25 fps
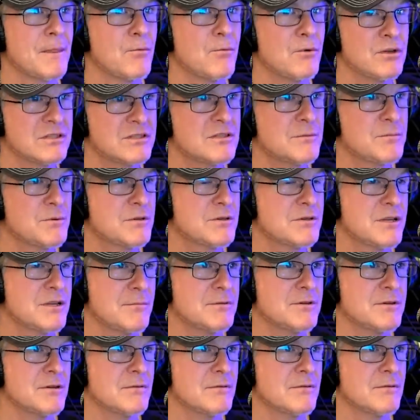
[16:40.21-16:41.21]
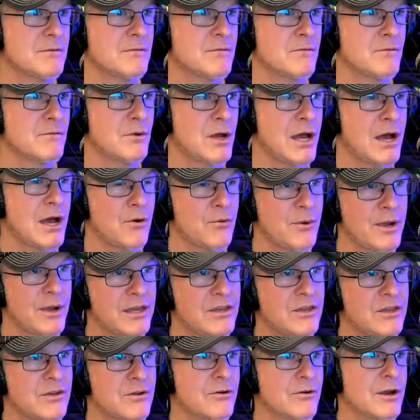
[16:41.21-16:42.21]
What's the perception? Well, how do I
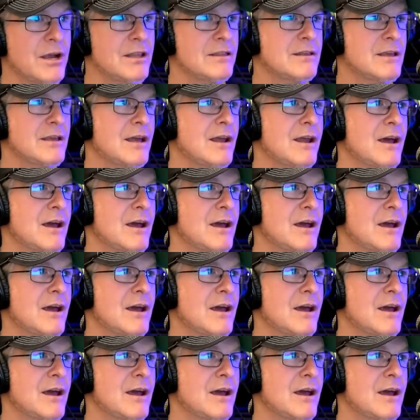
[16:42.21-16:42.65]
curate that?